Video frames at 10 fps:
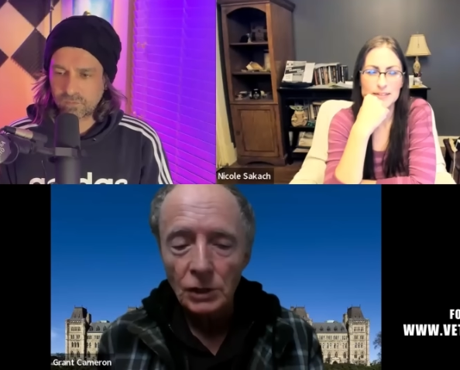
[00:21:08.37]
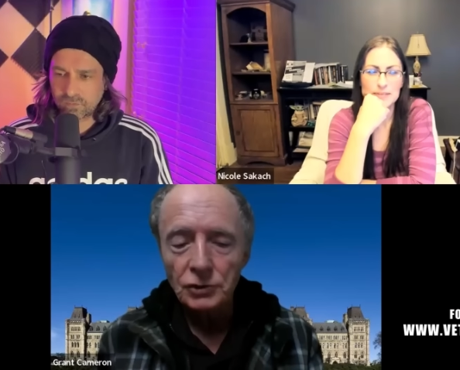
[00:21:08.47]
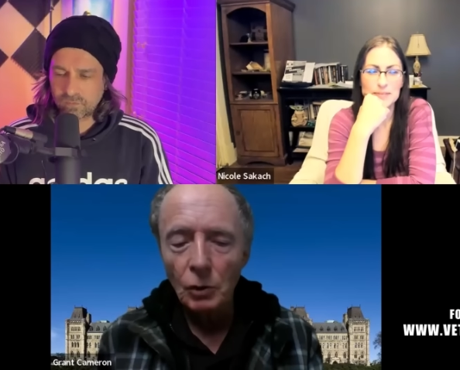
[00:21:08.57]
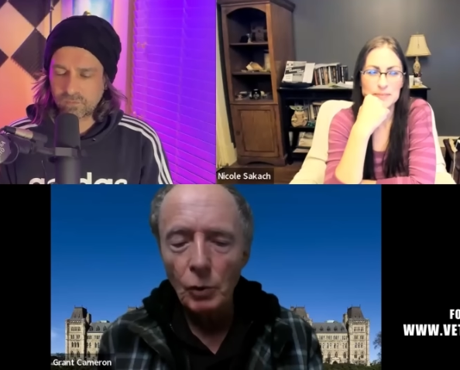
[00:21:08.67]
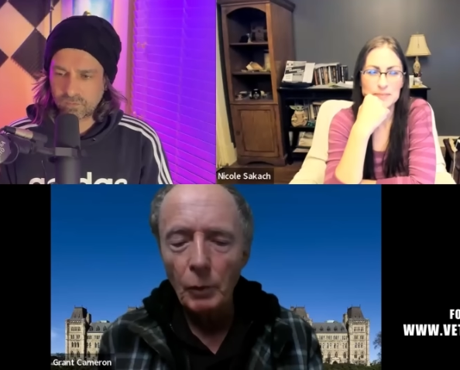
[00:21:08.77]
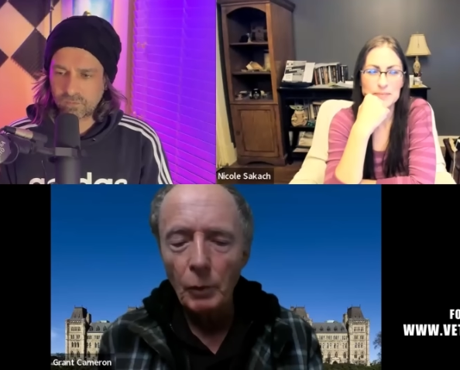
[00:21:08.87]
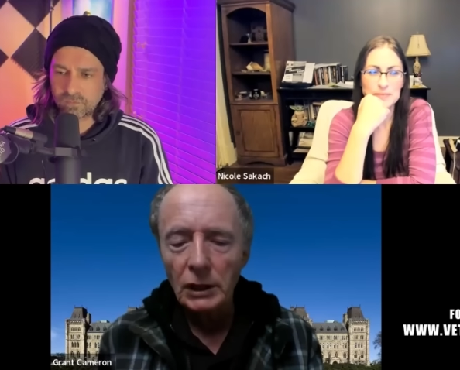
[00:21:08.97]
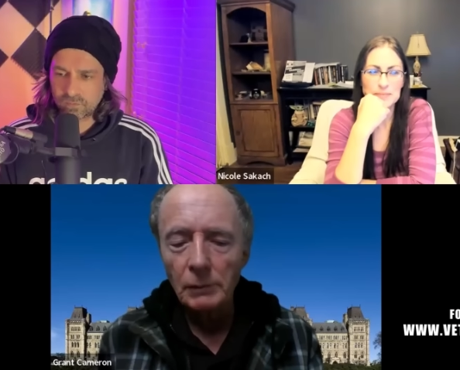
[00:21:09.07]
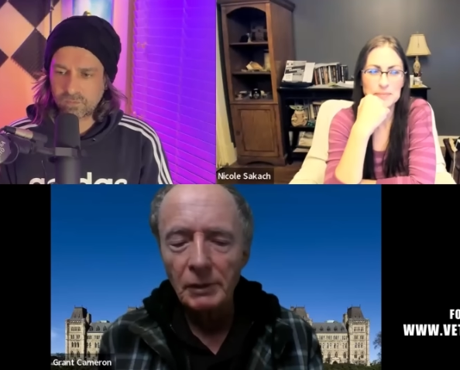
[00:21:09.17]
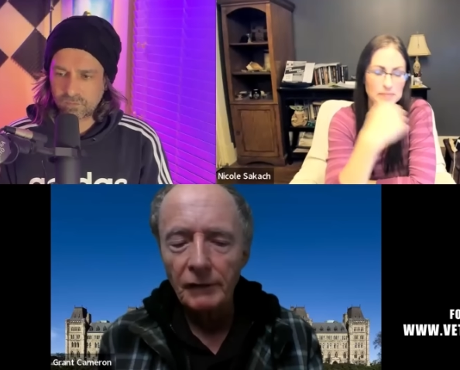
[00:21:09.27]
Speaker 1: So we work a
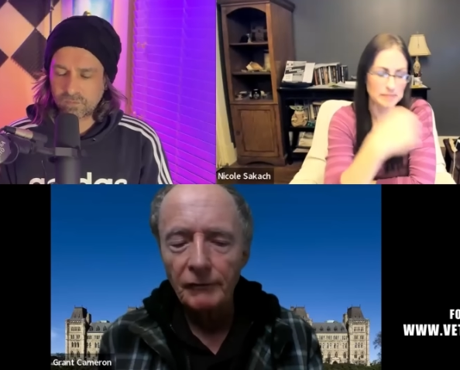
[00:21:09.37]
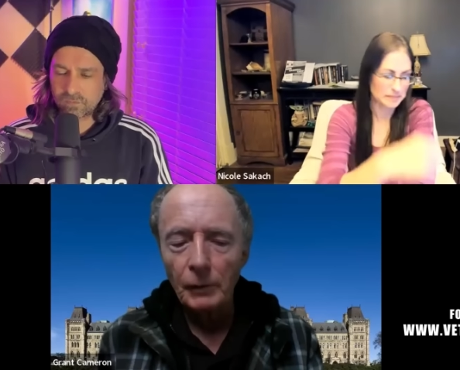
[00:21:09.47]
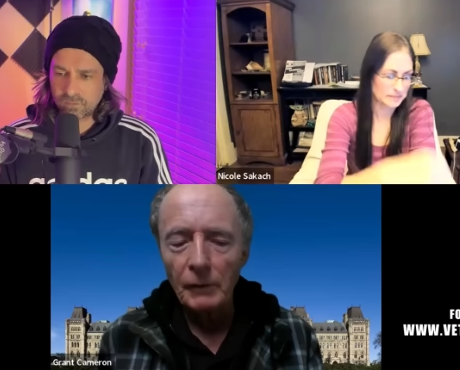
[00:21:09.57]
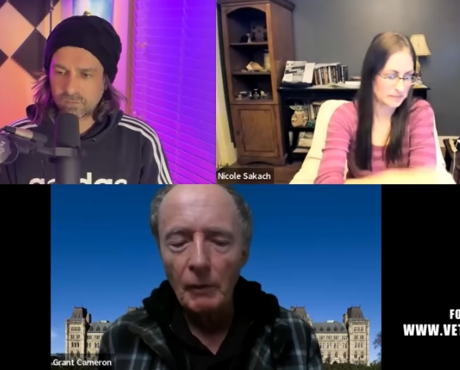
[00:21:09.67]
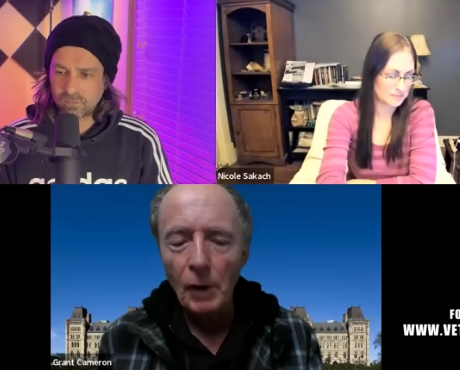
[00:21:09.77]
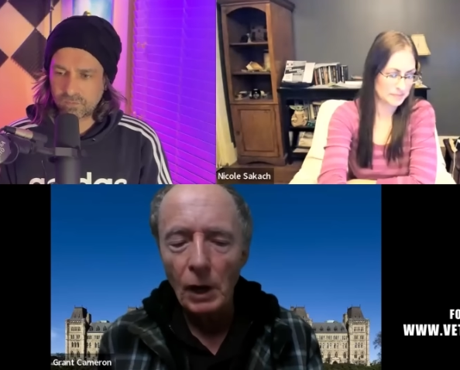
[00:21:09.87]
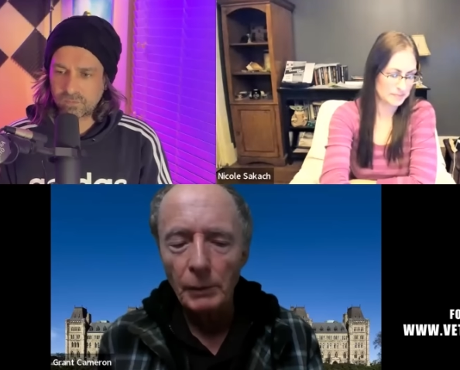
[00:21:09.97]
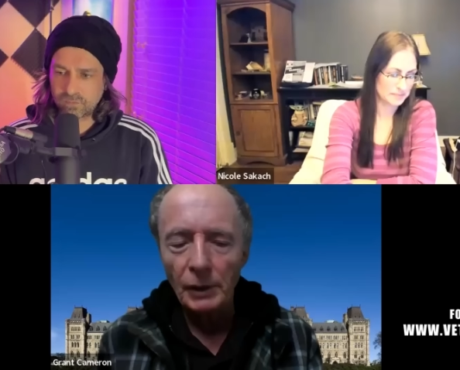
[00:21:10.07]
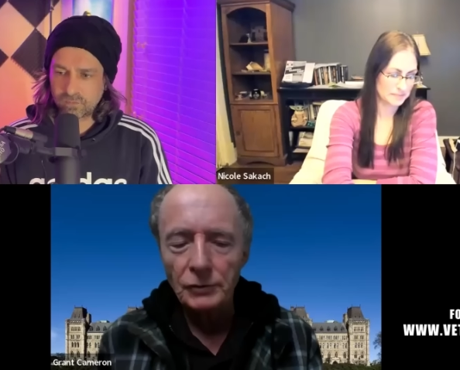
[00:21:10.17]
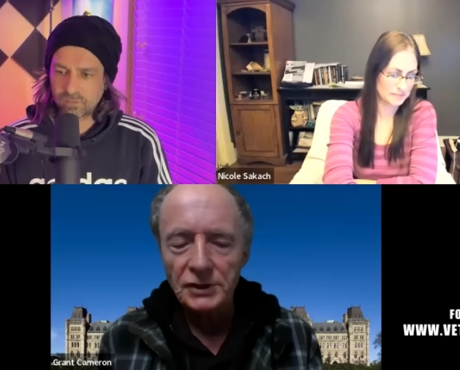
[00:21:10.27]
little bit different. We have a
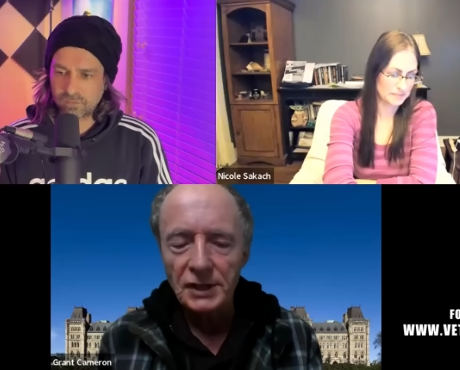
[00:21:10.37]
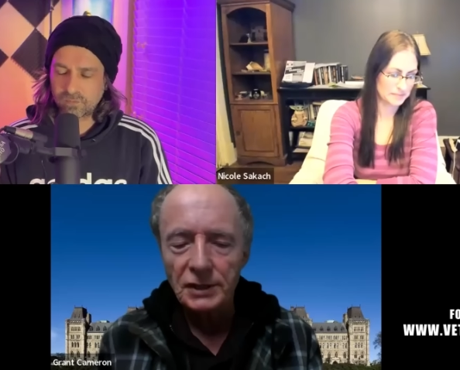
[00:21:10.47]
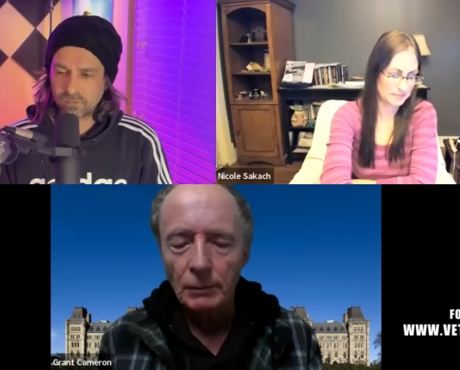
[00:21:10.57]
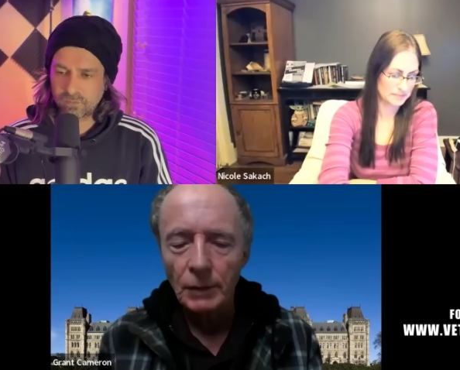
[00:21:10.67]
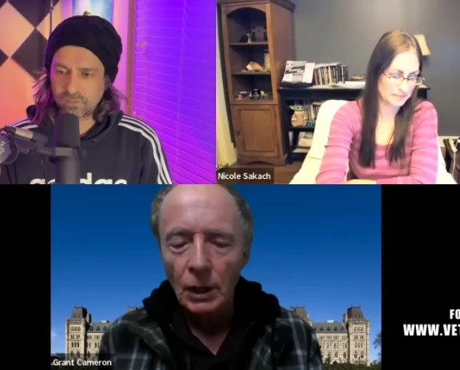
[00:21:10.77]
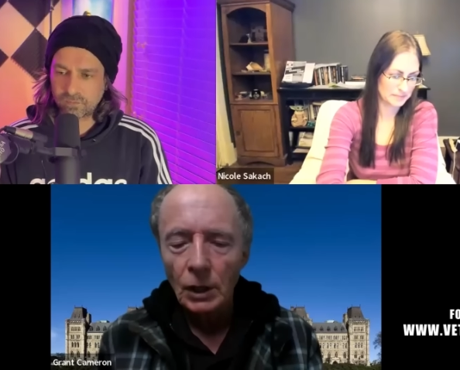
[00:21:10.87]
parliamentary system.